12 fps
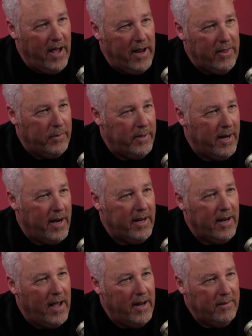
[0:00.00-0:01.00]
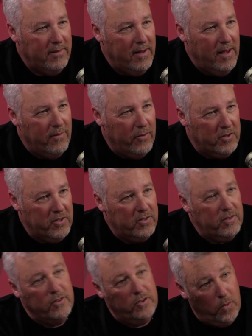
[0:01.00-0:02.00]
$399
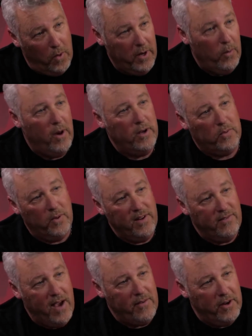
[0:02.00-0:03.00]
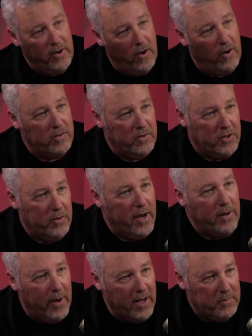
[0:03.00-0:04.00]
versus $2,100, $2,500 for two
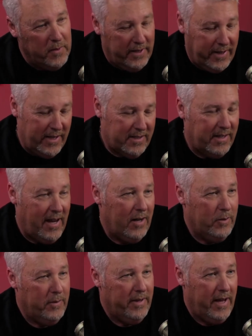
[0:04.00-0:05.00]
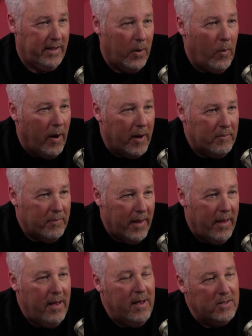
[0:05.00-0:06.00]
headrests, but the kids can now do what the heck they want.
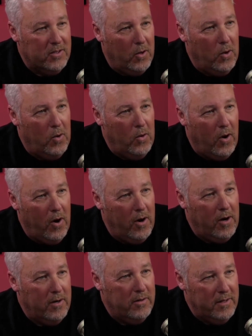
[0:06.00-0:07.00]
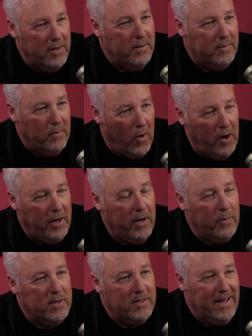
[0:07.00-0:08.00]
So our
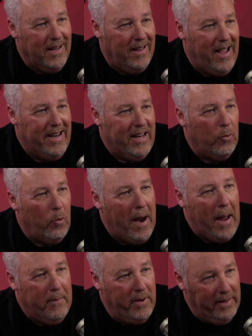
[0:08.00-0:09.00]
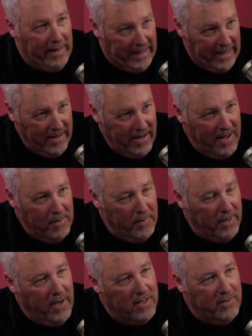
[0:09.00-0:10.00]
marketing was declining rapidly
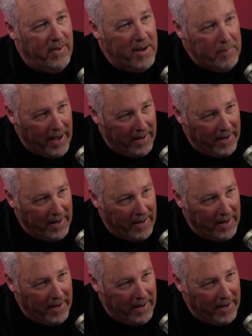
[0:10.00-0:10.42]
because of iPad.